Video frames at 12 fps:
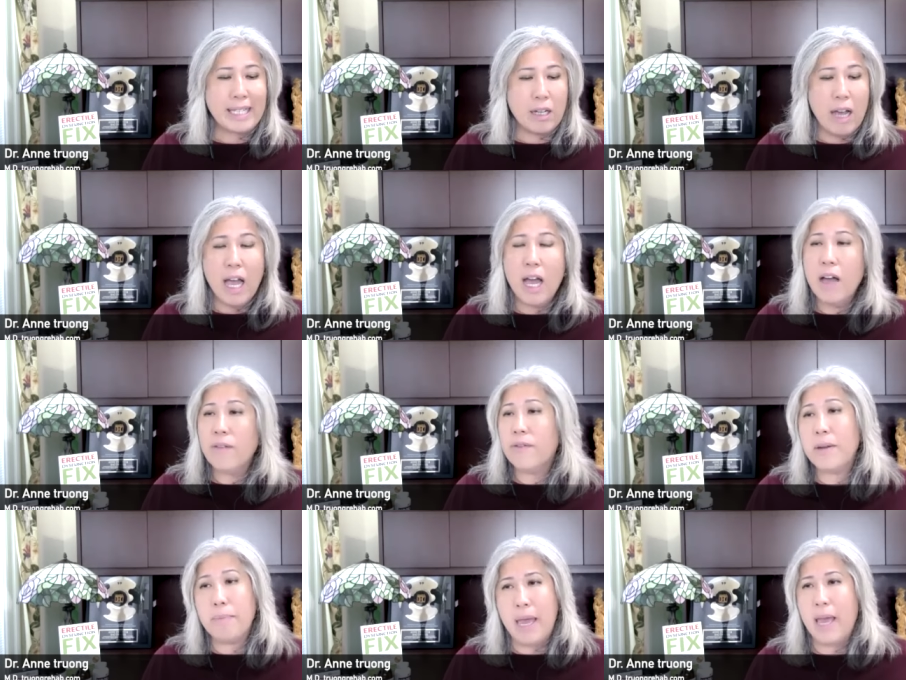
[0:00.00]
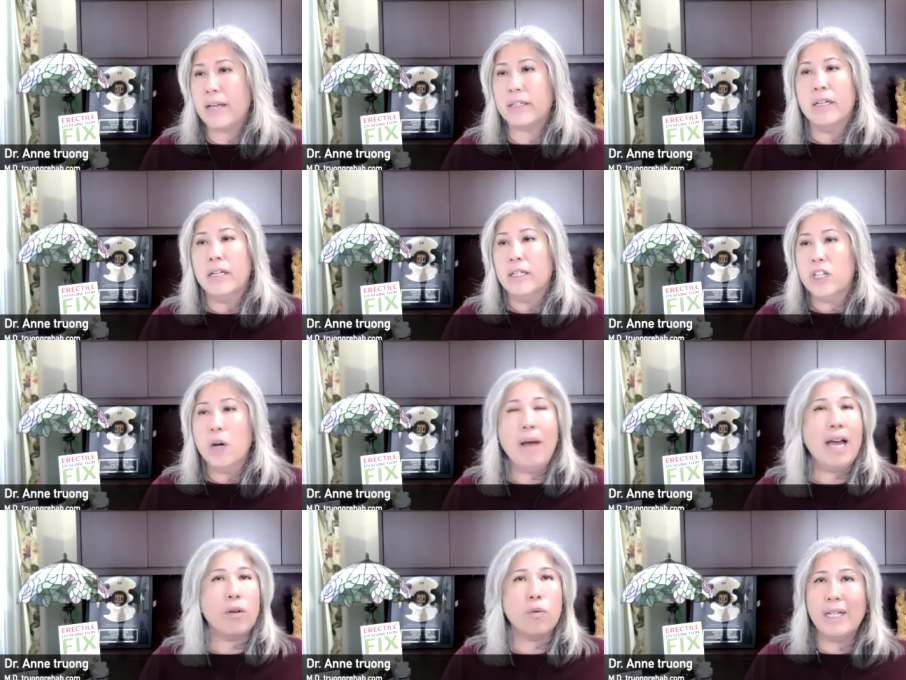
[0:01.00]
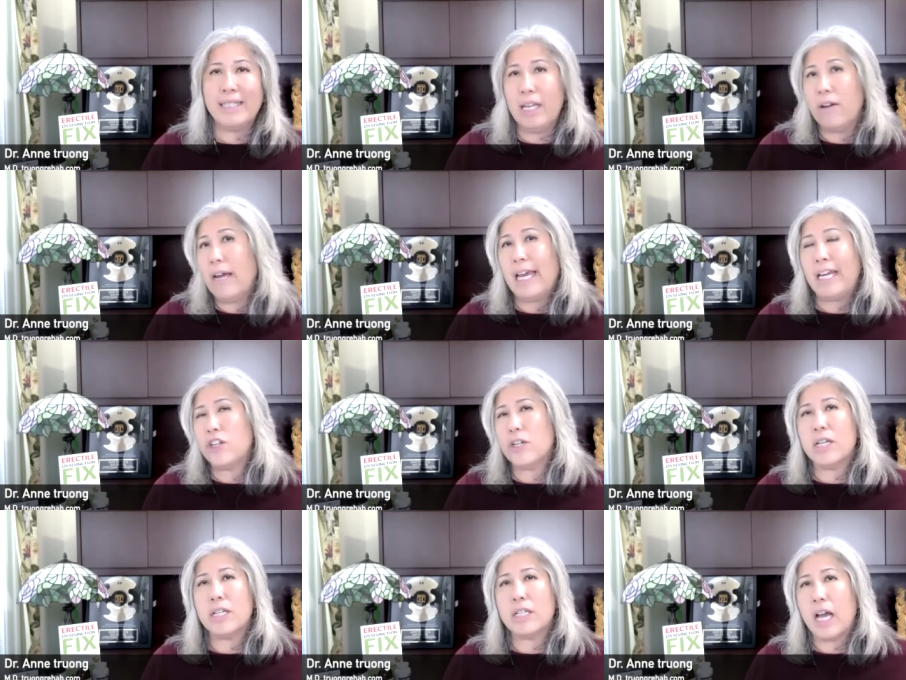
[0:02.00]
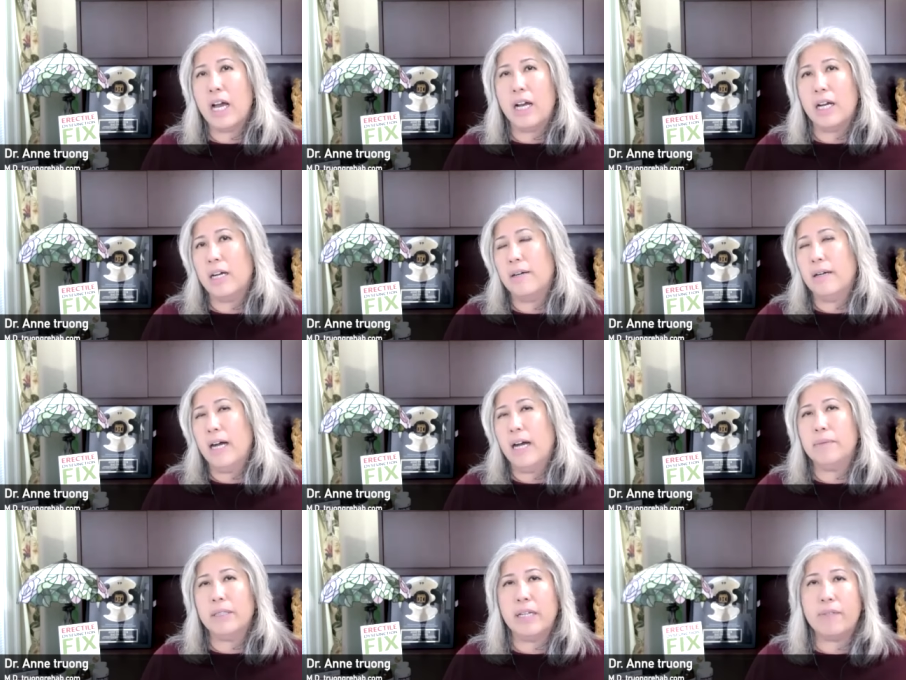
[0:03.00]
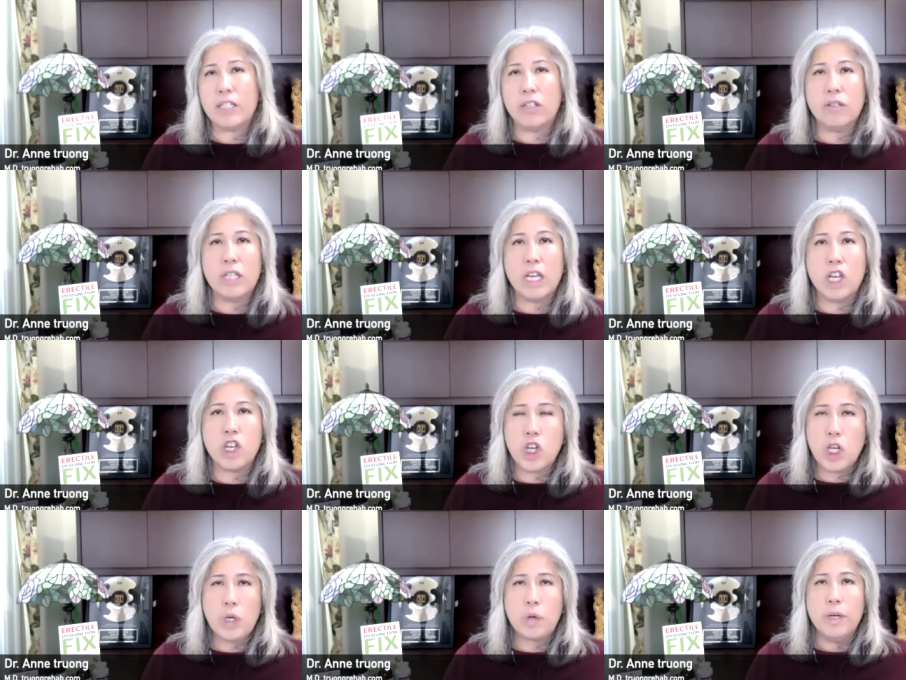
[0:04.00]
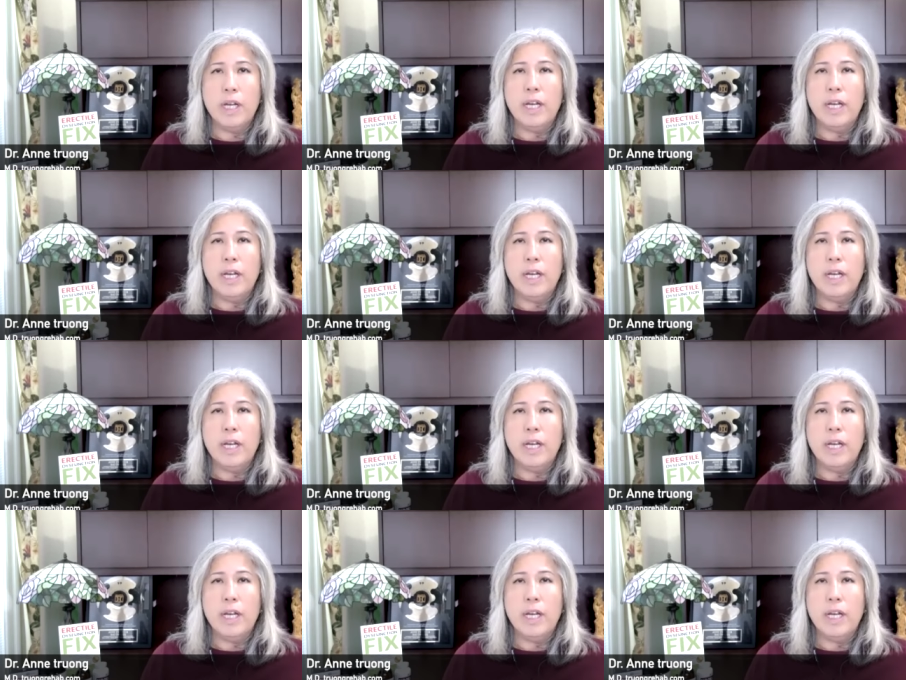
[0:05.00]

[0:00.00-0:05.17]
So every man, no matter what their age is, I uh, believe that you need to